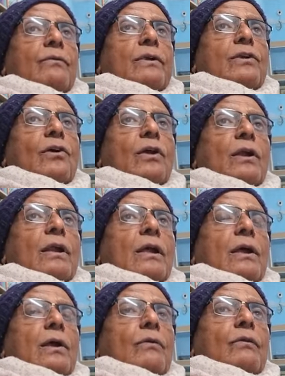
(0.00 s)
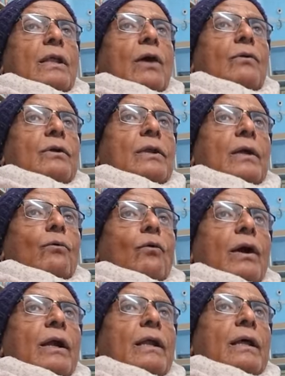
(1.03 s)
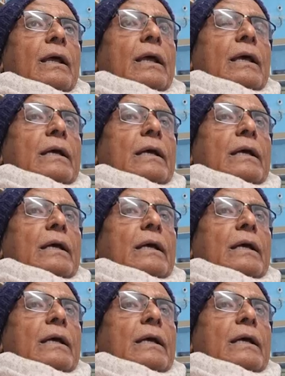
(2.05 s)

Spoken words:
withdrawal without word,